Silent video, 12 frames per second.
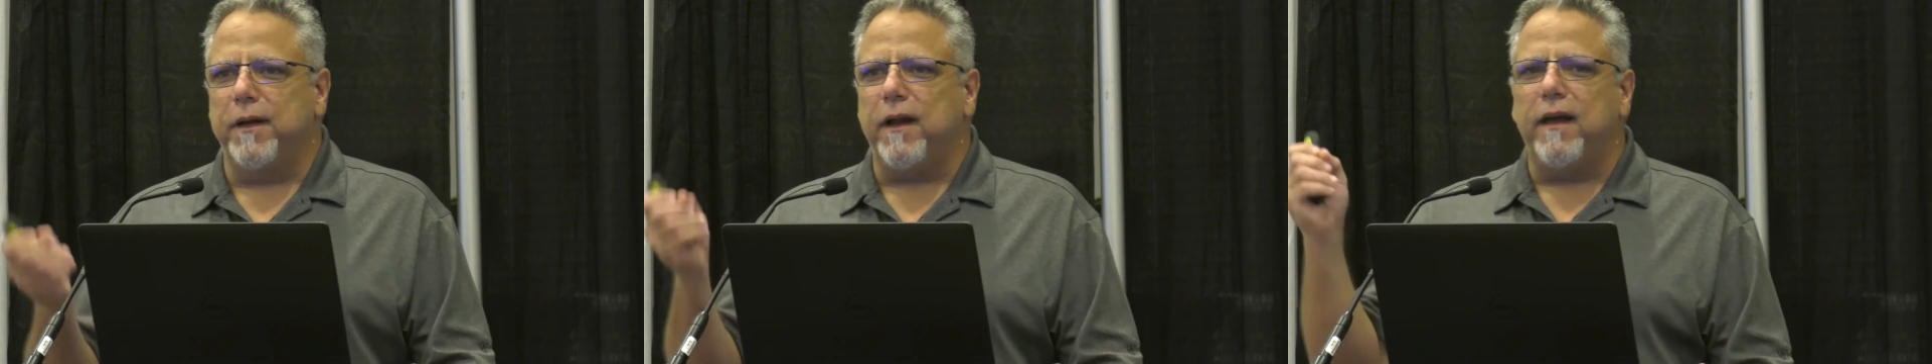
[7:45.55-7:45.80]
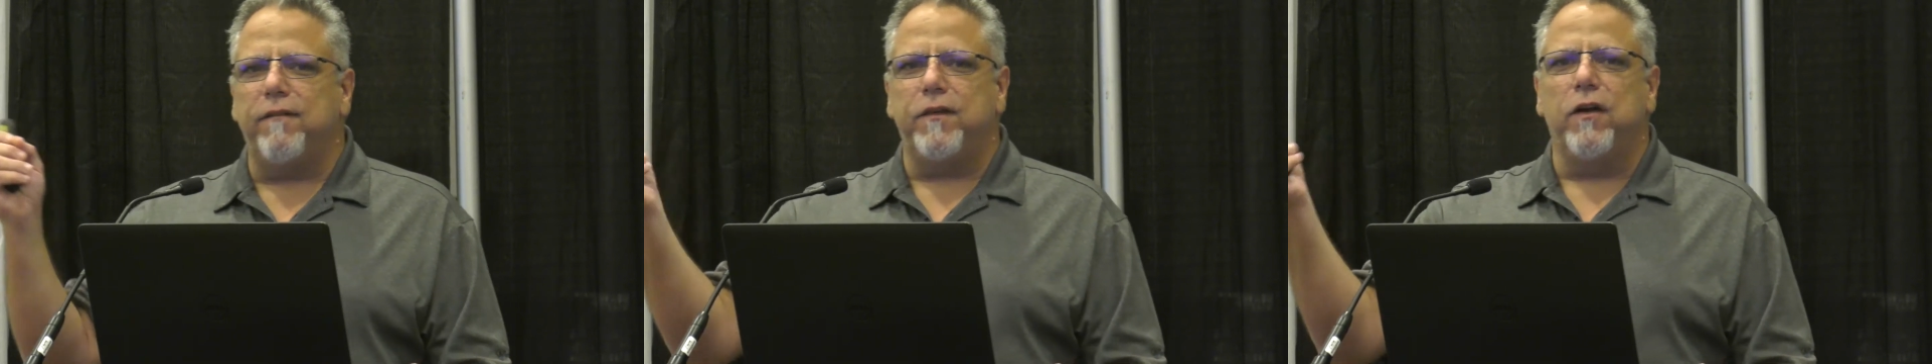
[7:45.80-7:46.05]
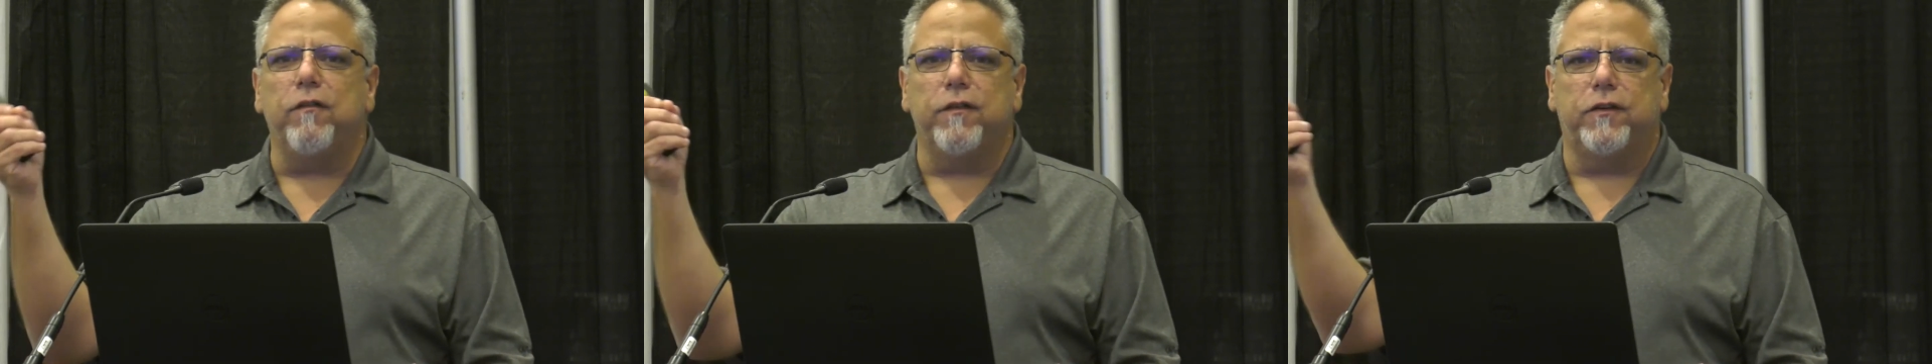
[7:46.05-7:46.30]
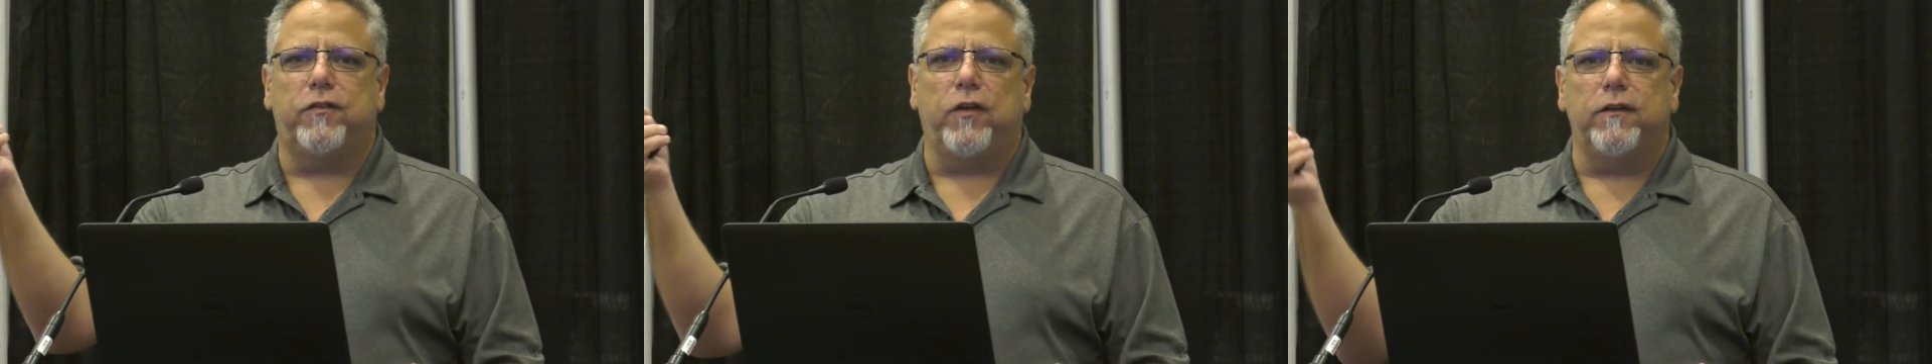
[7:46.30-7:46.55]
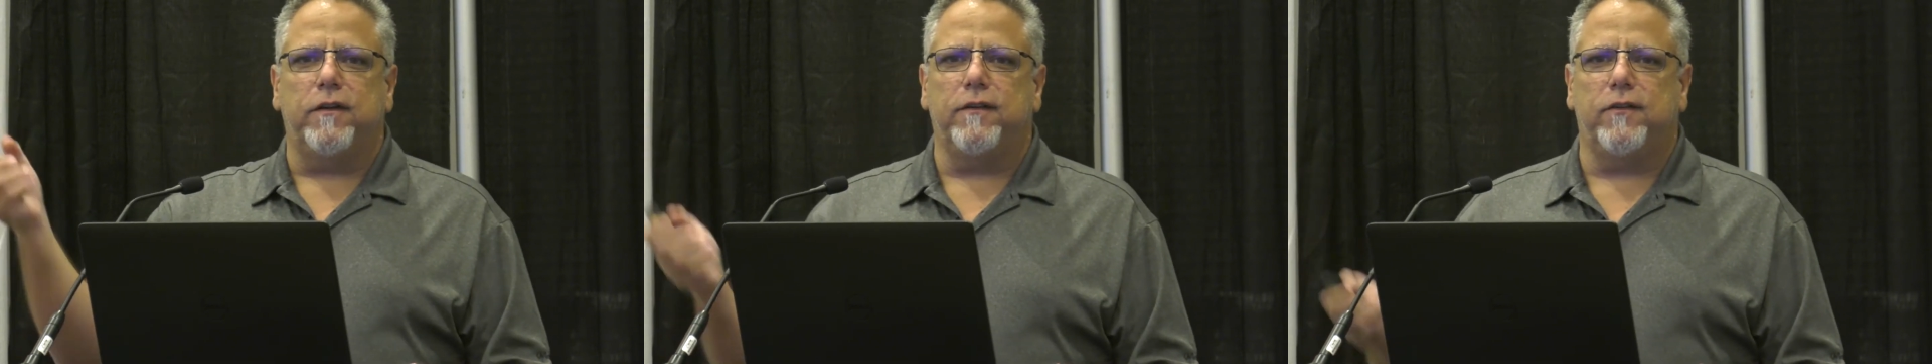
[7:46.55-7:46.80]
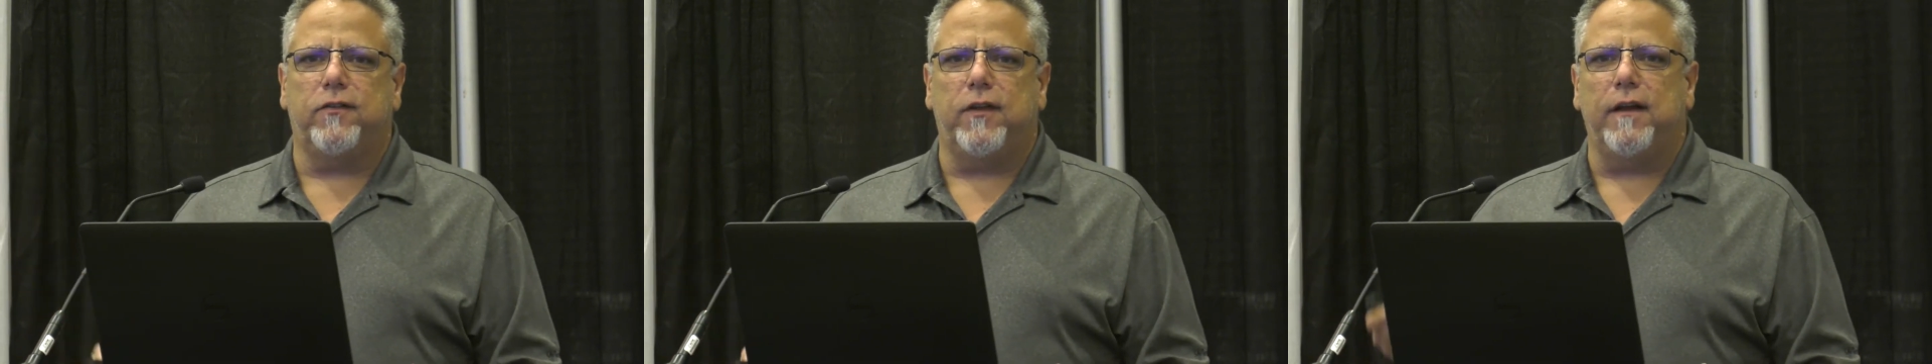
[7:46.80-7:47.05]
but I have no
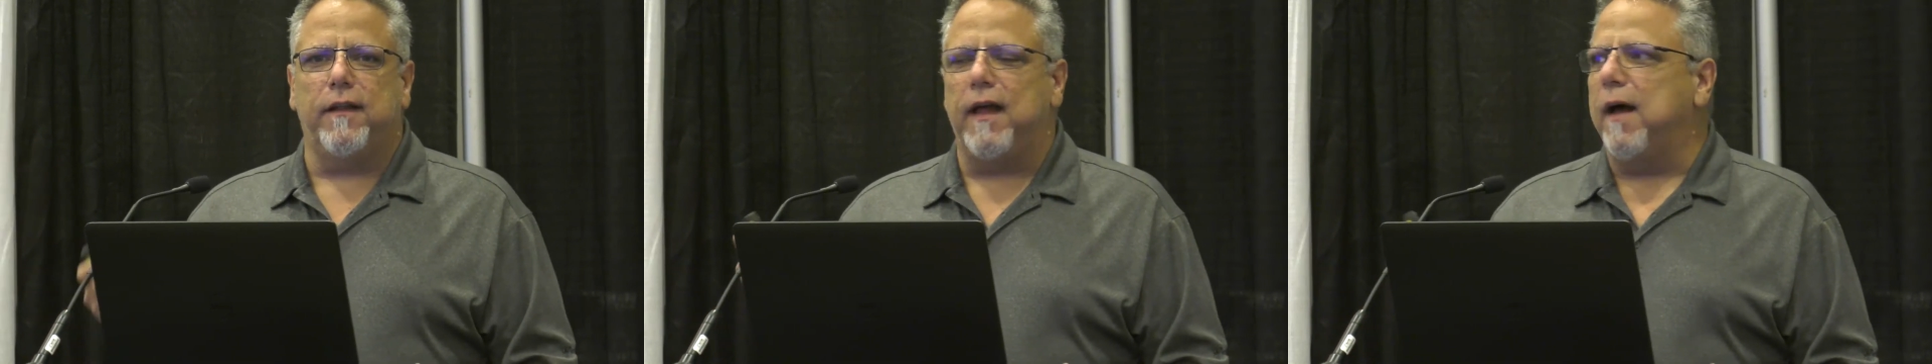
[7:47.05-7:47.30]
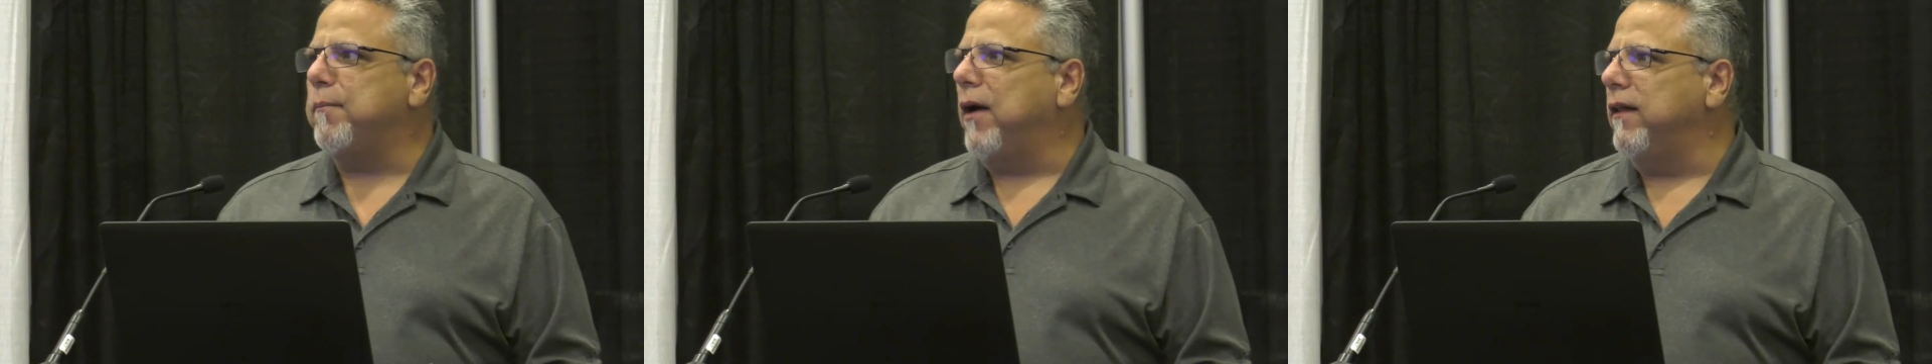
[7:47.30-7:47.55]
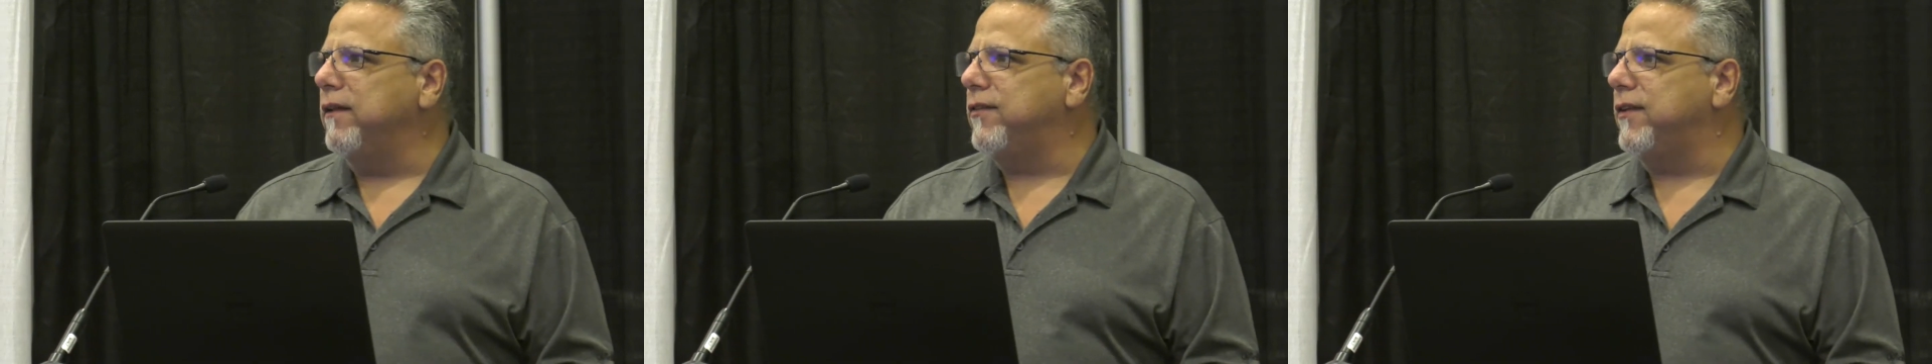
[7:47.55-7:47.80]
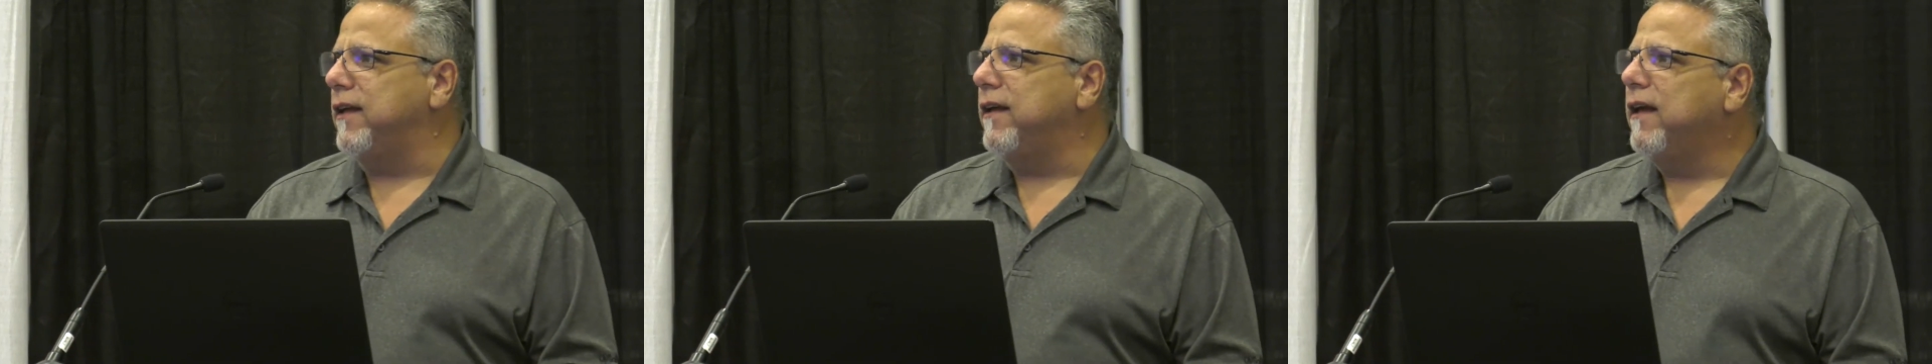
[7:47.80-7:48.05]
resultant set of that policy.